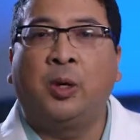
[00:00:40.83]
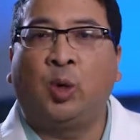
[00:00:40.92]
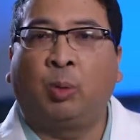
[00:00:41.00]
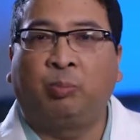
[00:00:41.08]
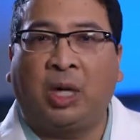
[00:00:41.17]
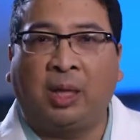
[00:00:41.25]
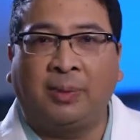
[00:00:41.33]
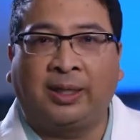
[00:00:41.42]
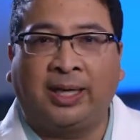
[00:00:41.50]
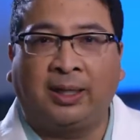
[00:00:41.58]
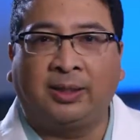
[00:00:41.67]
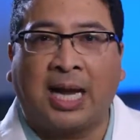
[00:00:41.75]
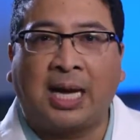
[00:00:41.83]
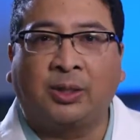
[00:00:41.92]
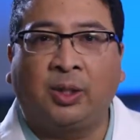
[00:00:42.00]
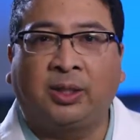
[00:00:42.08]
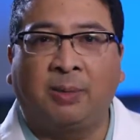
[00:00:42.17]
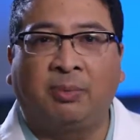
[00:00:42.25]
Your primary care
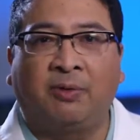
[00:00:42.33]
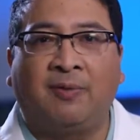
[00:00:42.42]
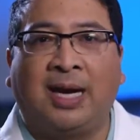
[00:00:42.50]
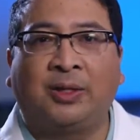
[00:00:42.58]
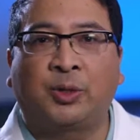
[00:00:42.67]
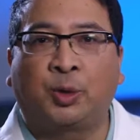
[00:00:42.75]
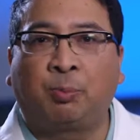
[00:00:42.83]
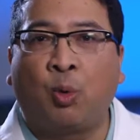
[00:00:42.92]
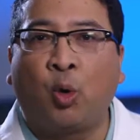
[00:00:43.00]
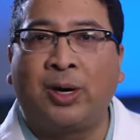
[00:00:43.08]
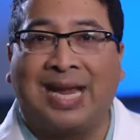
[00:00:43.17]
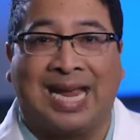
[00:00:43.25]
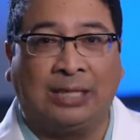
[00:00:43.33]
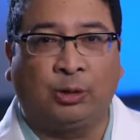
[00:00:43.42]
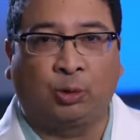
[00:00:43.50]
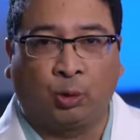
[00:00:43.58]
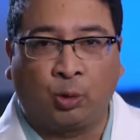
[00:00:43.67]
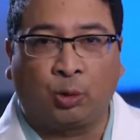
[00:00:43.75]
doctor can provide the support and
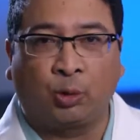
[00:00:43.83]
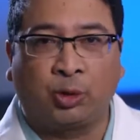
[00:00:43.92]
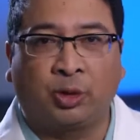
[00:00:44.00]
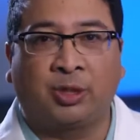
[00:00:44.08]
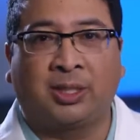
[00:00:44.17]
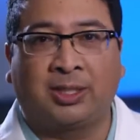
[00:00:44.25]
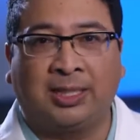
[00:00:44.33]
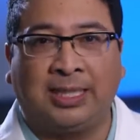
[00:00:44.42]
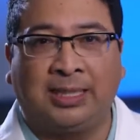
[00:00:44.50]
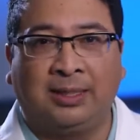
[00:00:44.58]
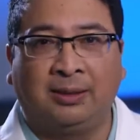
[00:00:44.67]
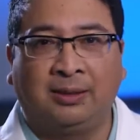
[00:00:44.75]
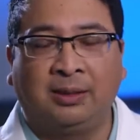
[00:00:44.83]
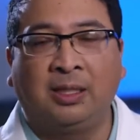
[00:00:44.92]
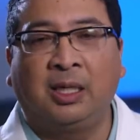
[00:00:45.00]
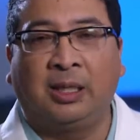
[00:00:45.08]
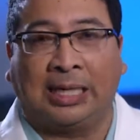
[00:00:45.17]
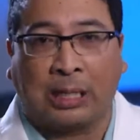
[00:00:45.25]
the tools to succeed,
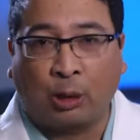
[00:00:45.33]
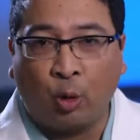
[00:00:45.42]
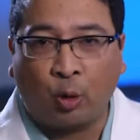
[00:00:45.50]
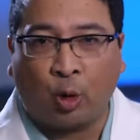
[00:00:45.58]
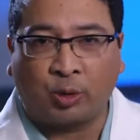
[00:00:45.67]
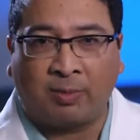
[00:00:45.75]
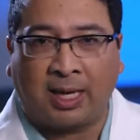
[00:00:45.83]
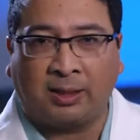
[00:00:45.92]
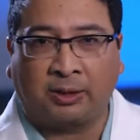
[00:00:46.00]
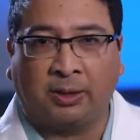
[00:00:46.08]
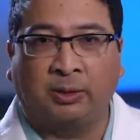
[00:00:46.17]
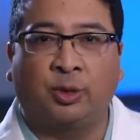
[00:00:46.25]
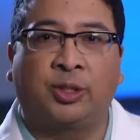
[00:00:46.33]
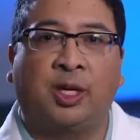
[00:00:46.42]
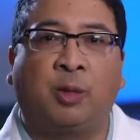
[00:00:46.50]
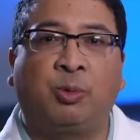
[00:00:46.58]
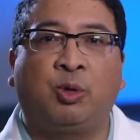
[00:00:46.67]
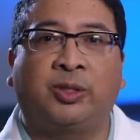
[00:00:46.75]
like a glucose monitor to
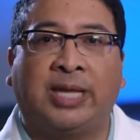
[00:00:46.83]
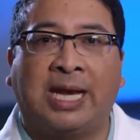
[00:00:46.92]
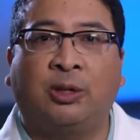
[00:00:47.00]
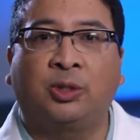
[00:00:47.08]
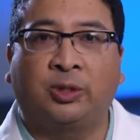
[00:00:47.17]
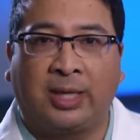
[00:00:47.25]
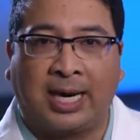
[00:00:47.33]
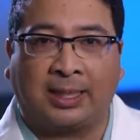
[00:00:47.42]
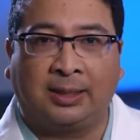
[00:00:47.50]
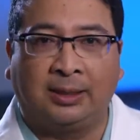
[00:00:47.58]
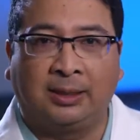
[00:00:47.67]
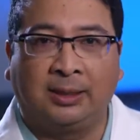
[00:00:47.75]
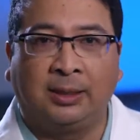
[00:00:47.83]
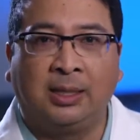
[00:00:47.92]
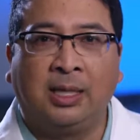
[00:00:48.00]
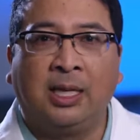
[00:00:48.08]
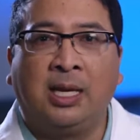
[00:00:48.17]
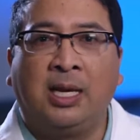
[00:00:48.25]
help you stay on track.
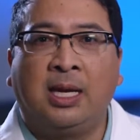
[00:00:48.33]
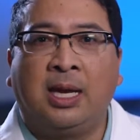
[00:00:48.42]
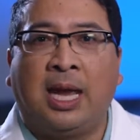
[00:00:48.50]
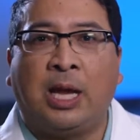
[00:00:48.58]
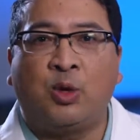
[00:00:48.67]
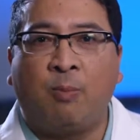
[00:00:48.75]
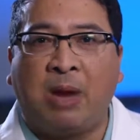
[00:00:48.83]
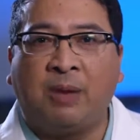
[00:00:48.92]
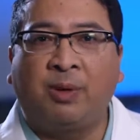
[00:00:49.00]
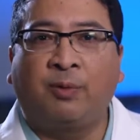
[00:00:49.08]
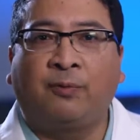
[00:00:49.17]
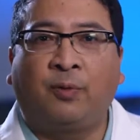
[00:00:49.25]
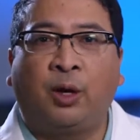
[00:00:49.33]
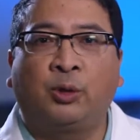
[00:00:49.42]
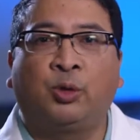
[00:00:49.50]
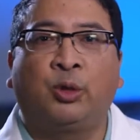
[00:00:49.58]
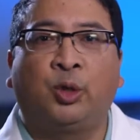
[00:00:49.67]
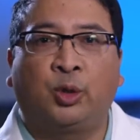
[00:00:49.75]
And you may be referred
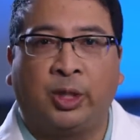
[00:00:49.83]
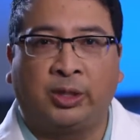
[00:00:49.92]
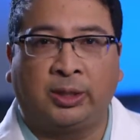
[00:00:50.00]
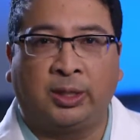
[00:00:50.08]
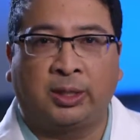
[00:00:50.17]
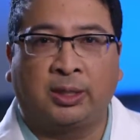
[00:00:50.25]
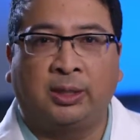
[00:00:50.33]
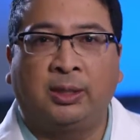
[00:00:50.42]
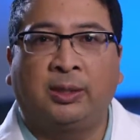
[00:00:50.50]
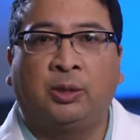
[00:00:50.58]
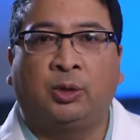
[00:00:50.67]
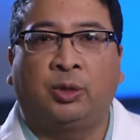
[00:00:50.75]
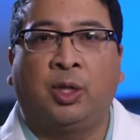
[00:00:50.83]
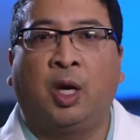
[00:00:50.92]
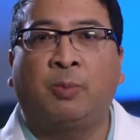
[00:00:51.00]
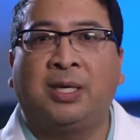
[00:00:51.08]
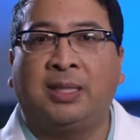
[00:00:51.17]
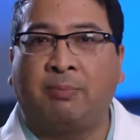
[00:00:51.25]
to a nutritionist to
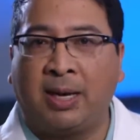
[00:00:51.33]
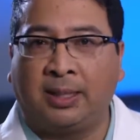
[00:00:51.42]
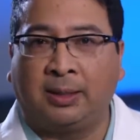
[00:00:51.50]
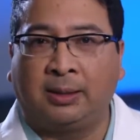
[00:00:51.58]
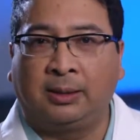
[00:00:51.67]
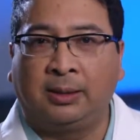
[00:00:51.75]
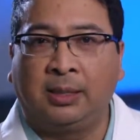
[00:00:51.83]
help you eat better.